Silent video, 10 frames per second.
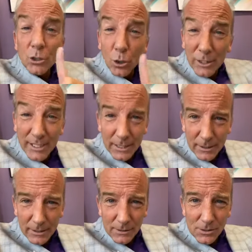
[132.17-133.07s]
Your
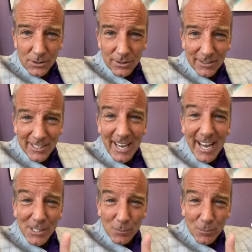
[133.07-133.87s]
kids, as